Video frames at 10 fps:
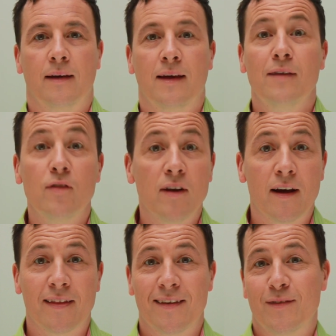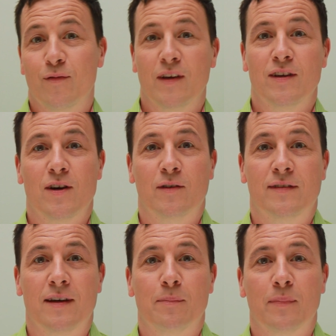If you like this video
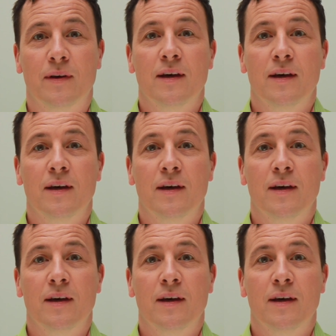tip,